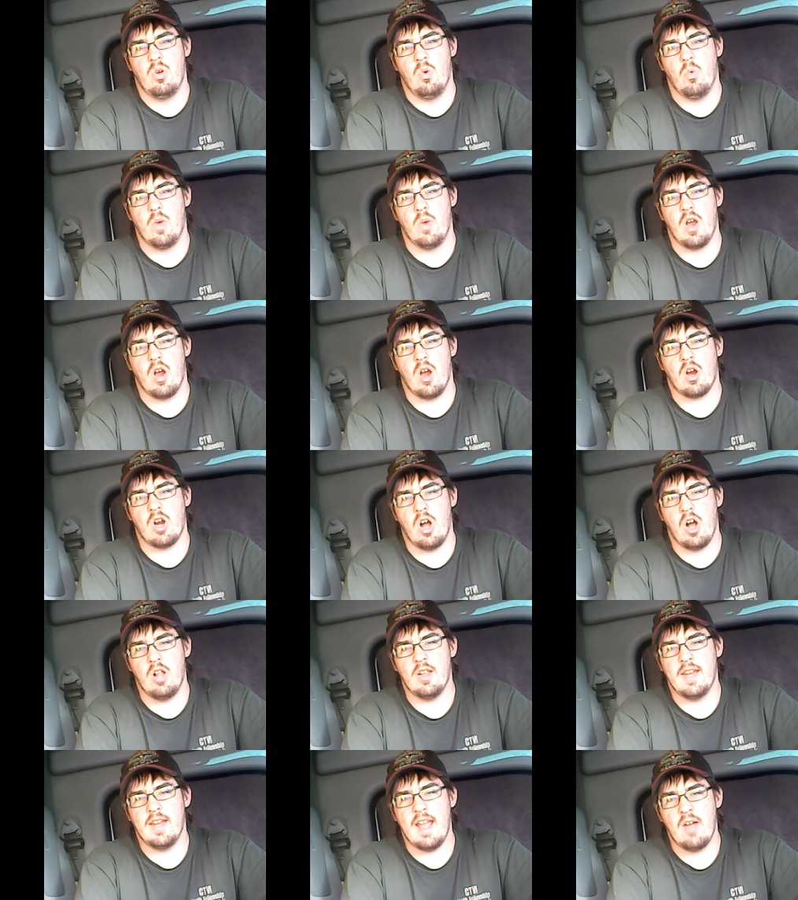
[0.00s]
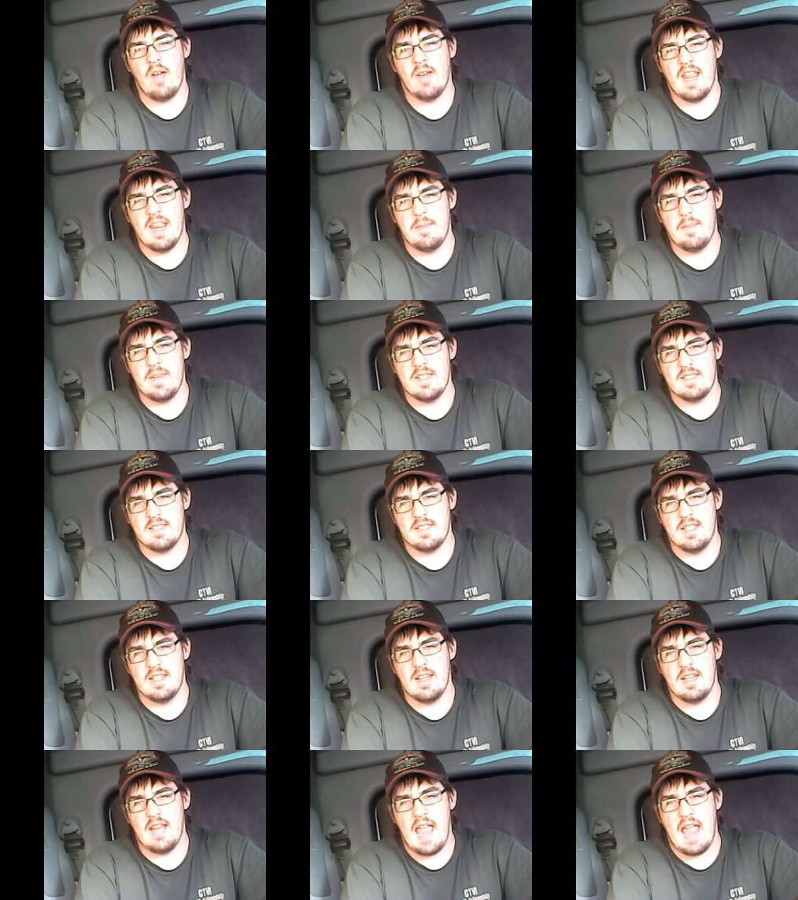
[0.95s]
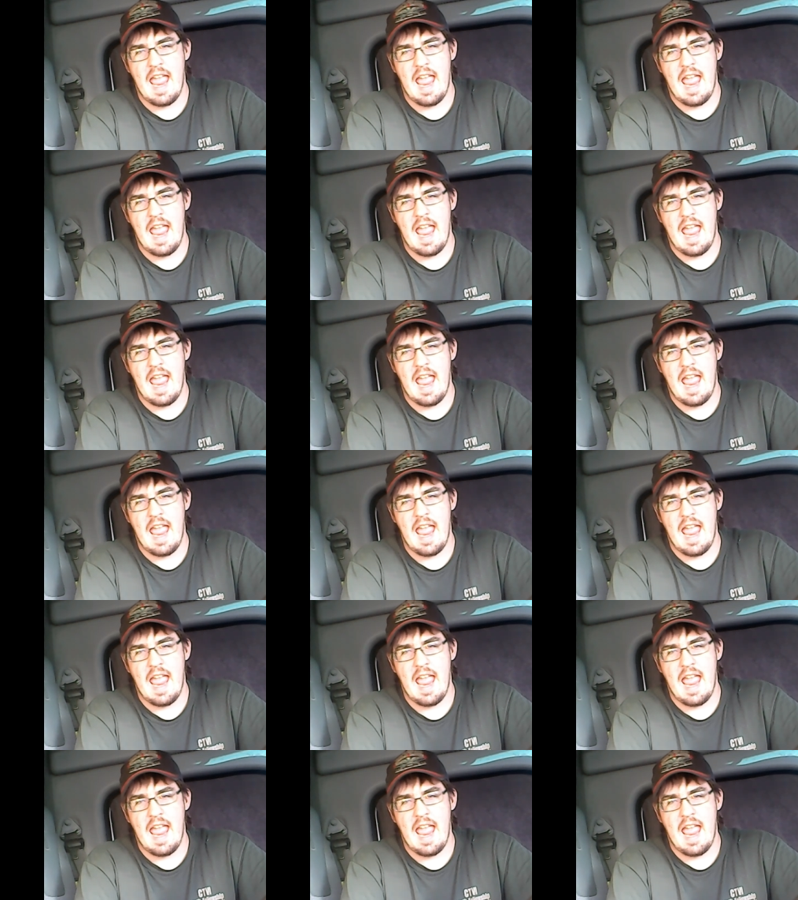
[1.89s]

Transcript: We are calling out ABC